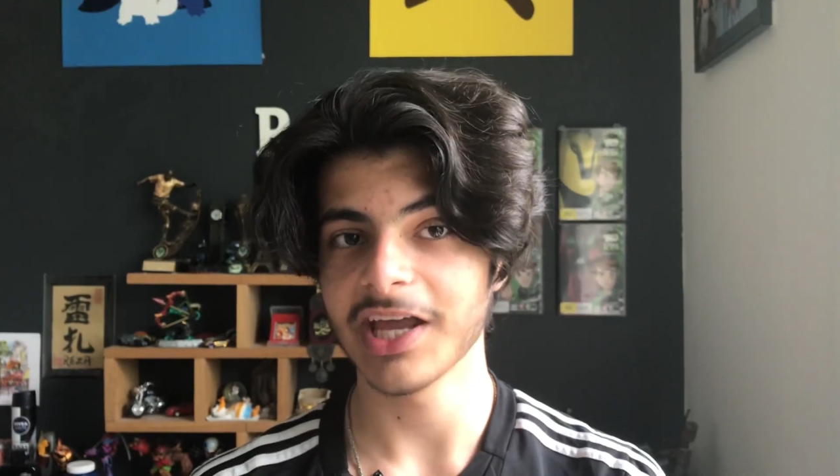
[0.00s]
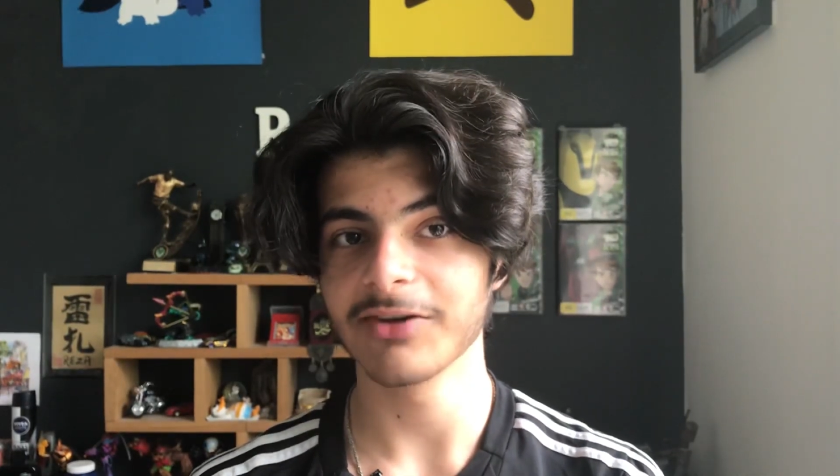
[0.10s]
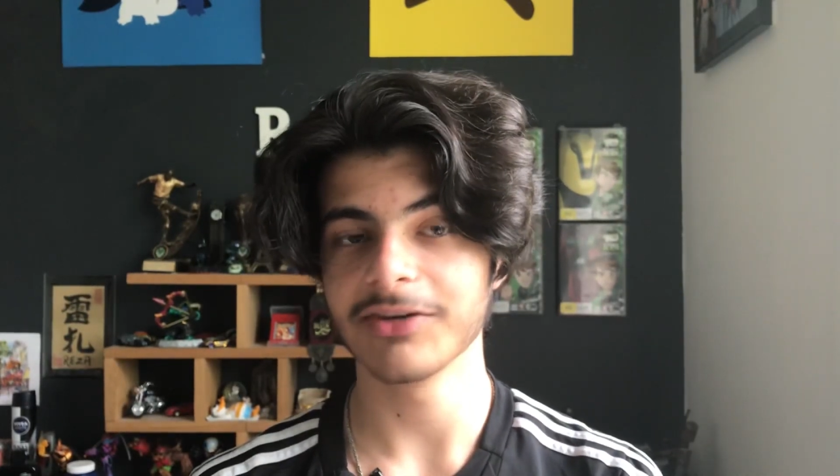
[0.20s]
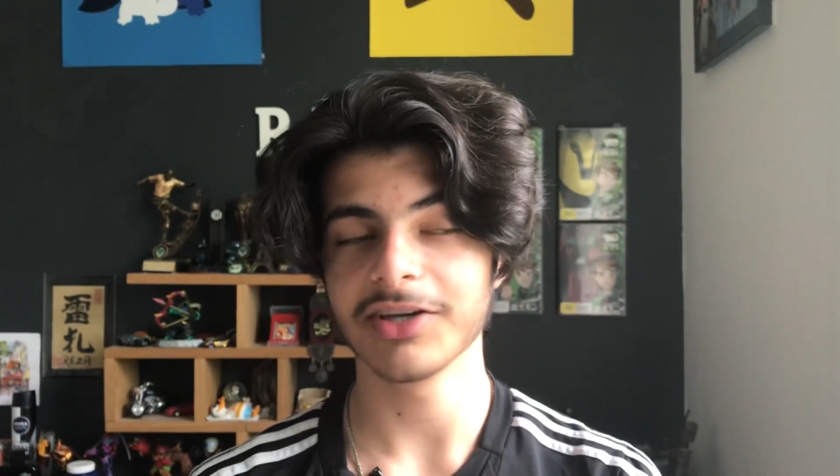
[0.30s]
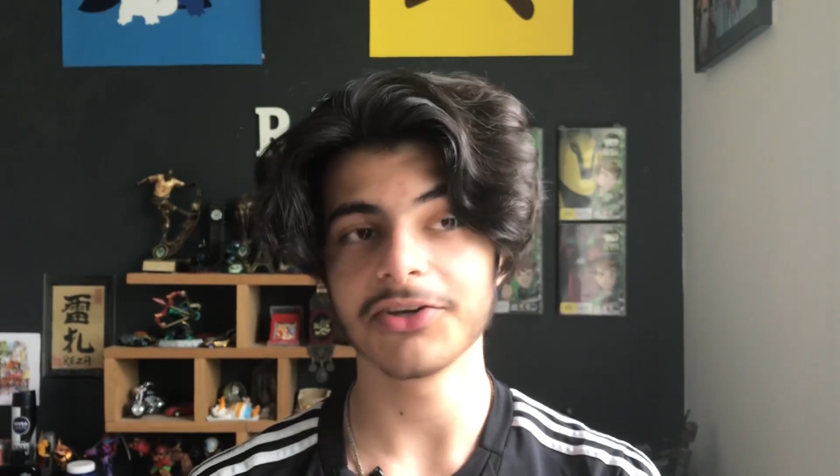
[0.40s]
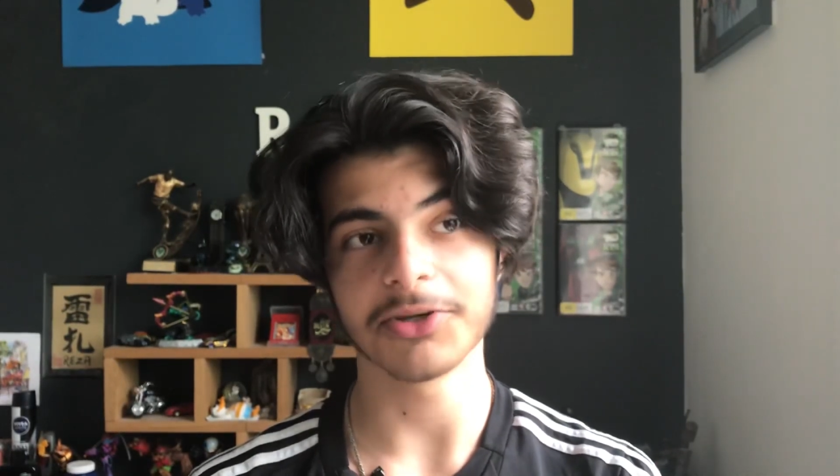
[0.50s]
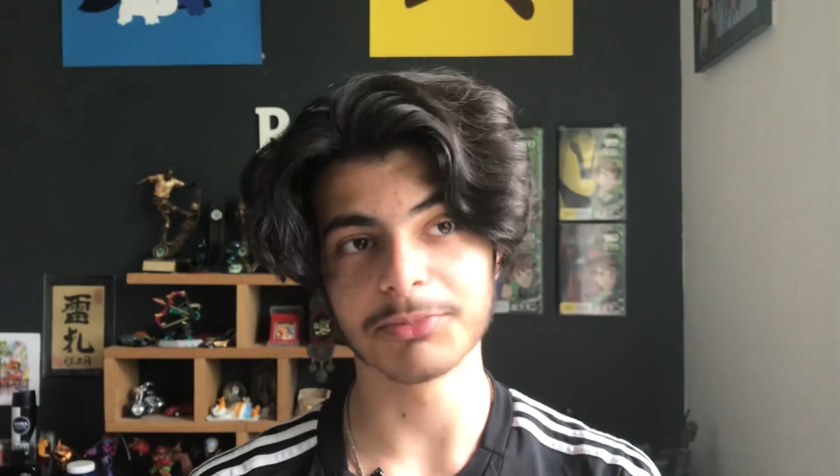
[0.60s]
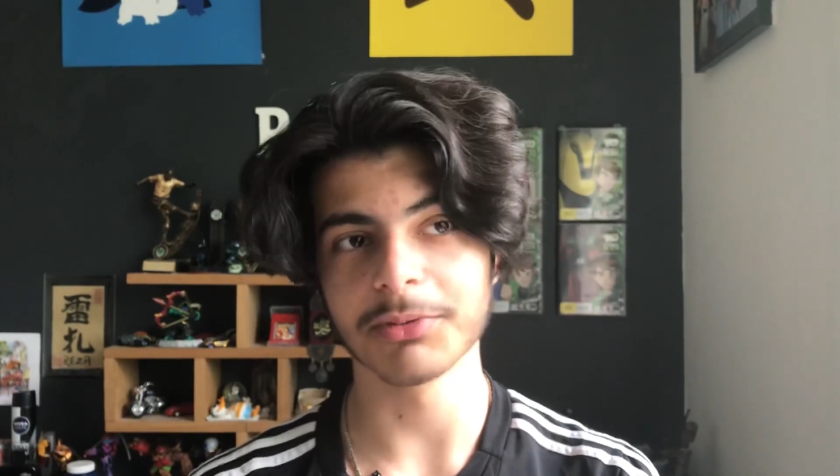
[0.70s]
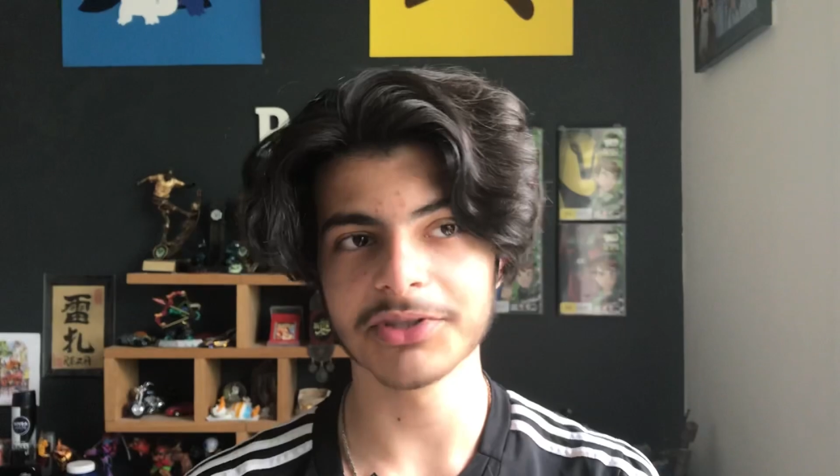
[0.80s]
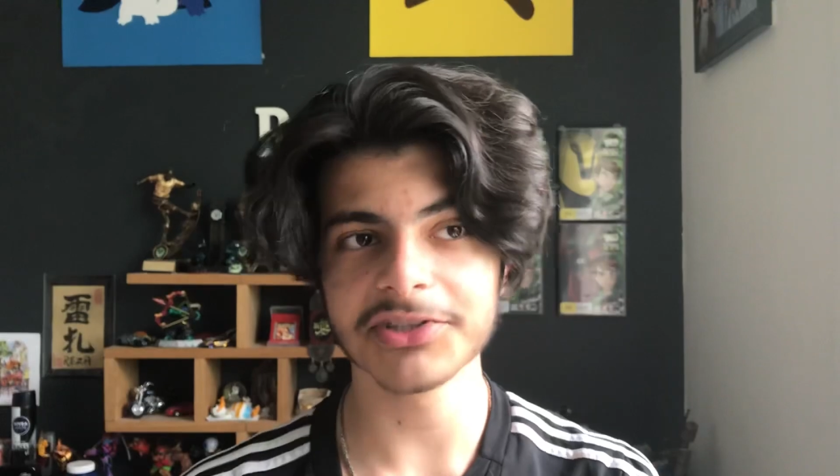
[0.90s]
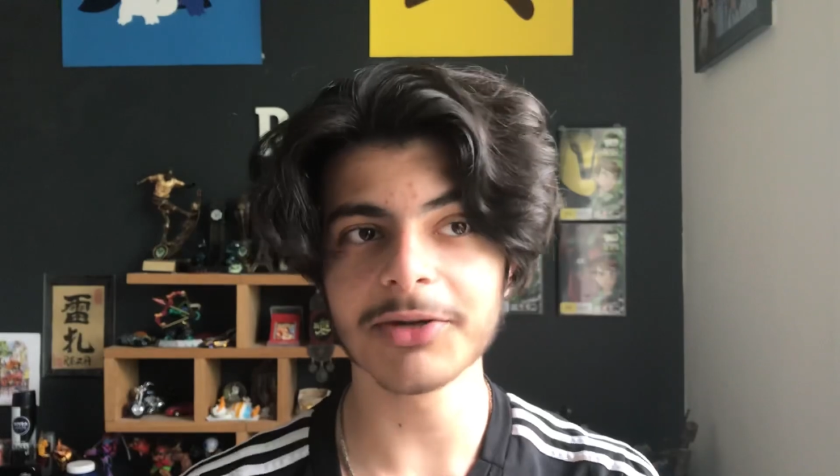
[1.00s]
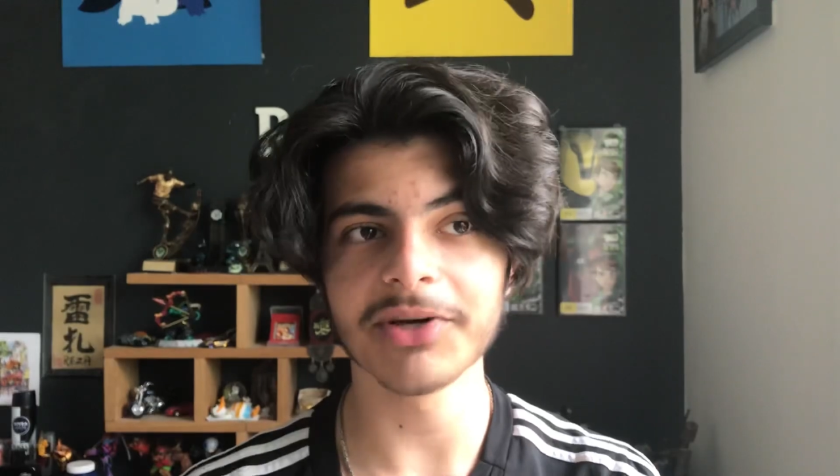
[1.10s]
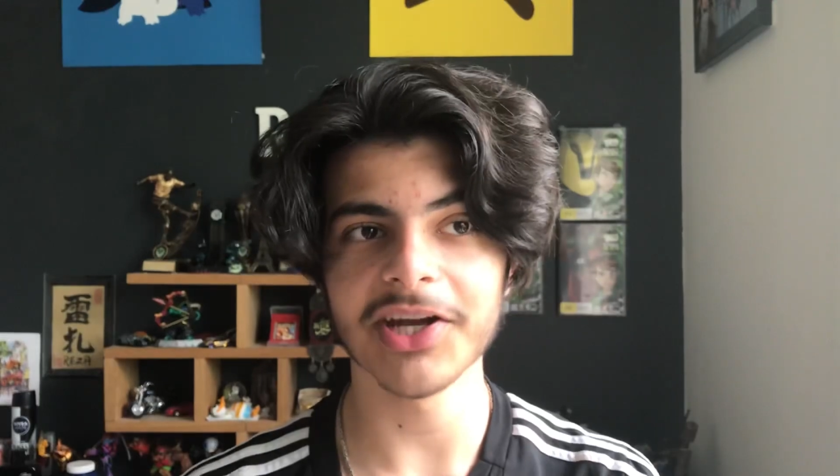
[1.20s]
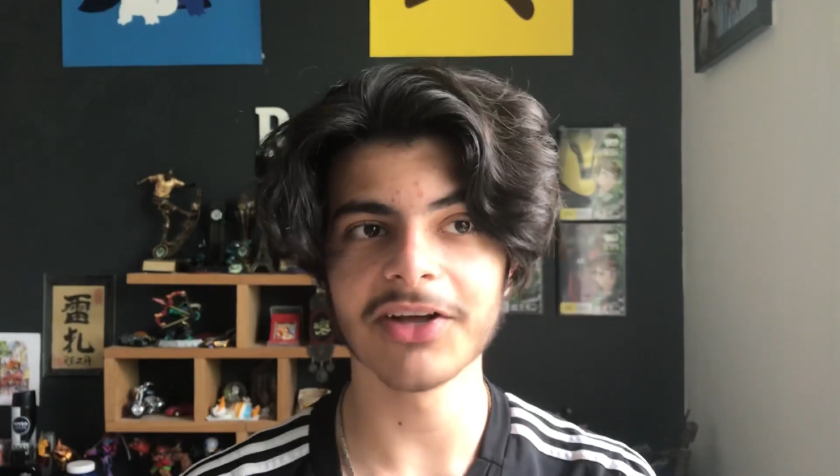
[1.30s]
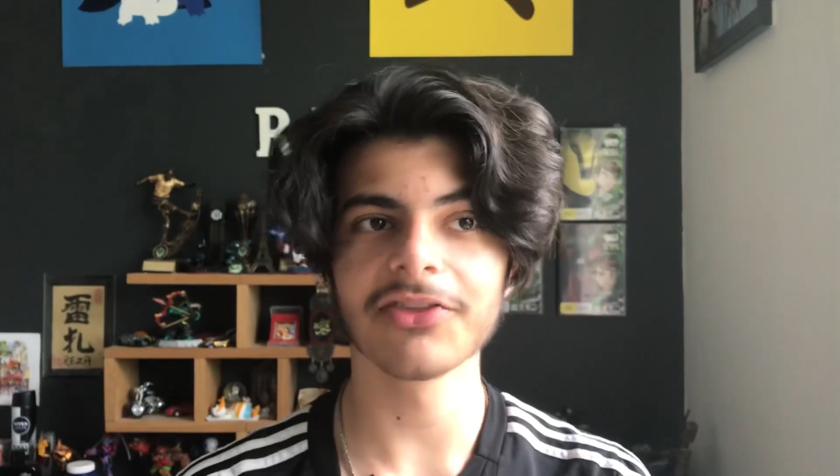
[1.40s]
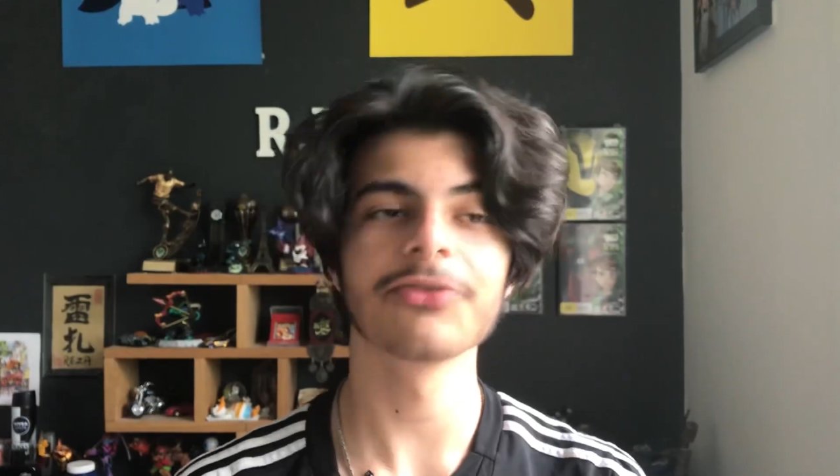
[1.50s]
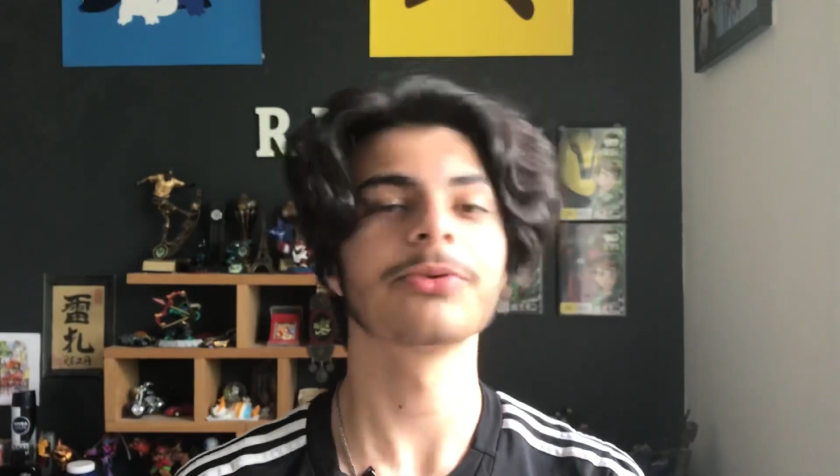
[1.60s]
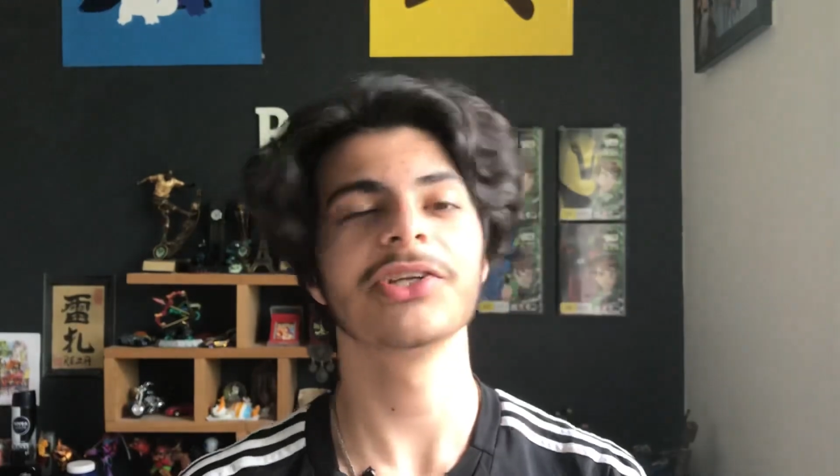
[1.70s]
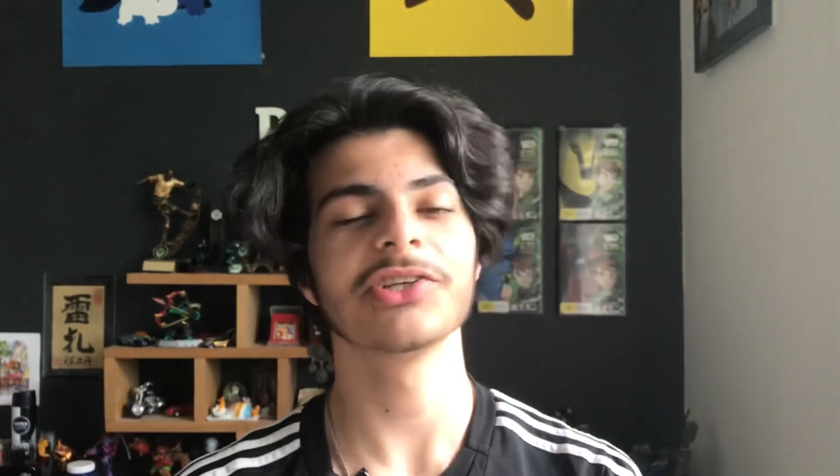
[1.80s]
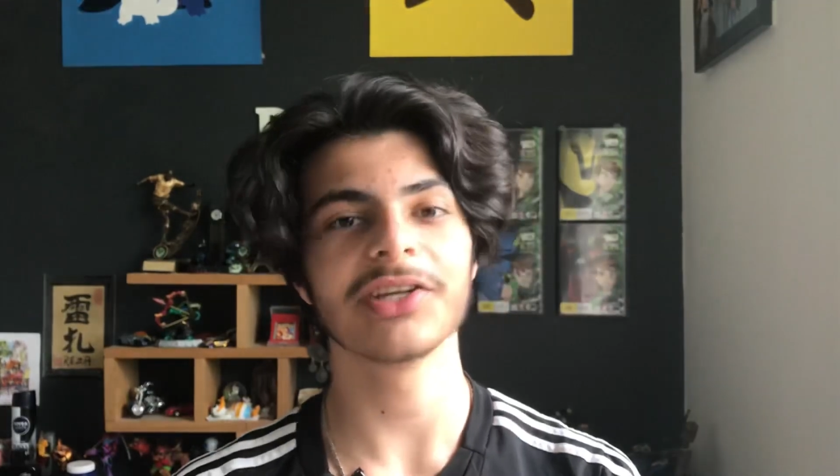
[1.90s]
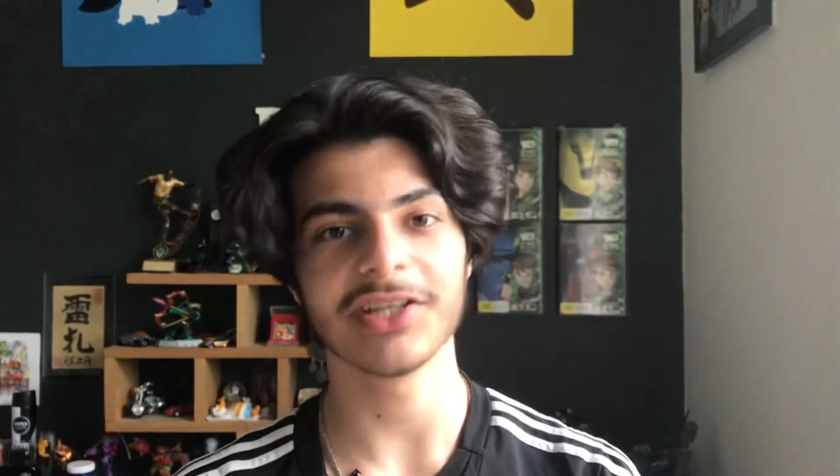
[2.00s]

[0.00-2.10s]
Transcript: And you can probably tell by now that the region